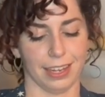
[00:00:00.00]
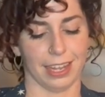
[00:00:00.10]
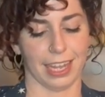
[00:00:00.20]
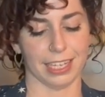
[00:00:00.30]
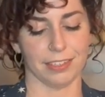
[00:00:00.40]

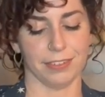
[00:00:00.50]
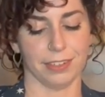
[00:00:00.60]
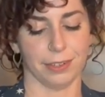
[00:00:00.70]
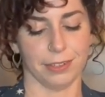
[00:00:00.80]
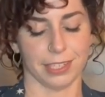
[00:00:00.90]
As for
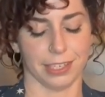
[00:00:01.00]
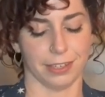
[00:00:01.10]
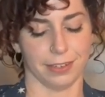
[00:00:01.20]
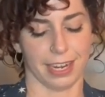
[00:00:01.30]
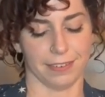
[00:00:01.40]
goals that
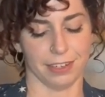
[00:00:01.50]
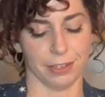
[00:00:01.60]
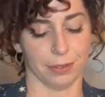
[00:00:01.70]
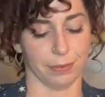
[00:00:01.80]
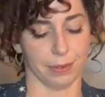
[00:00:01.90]
don't have to
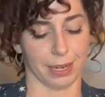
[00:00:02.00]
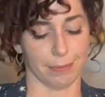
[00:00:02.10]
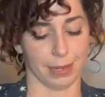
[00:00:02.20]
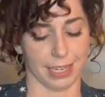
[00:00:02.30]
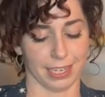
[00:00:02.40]
do with what I'm
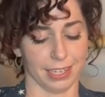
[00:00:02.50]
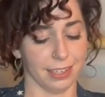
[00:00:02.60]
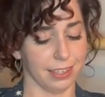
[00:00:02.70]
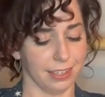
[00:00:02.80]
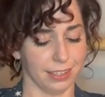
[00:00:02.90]
making,